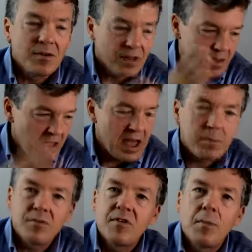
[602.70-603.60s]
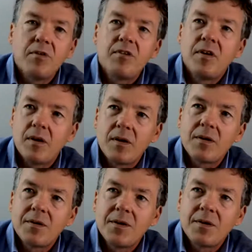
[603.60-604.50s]
like, yeah, summer's here.
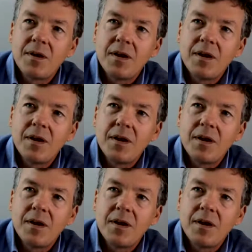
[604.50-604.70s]
Okay.